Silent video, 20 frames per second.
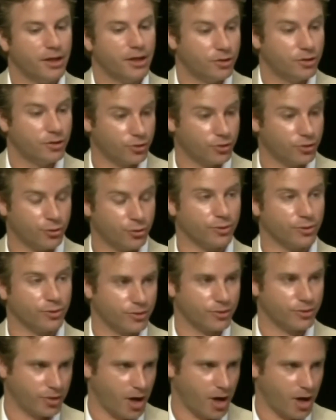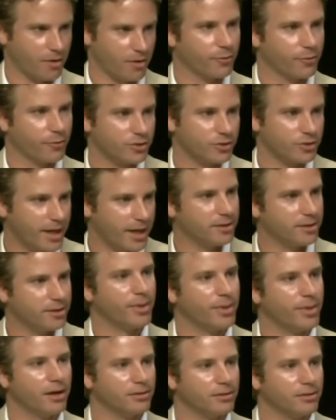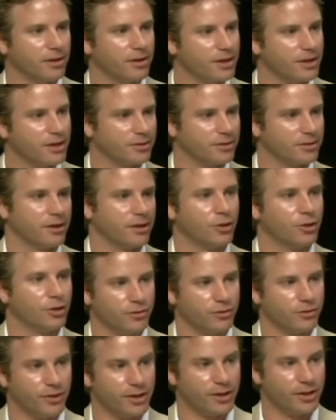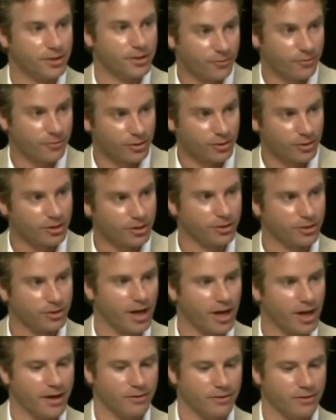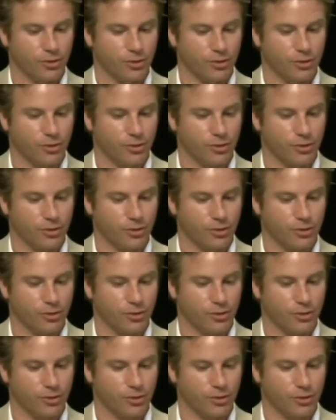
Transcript: to schools to talk firsthand about the things that they could have done differently in their lives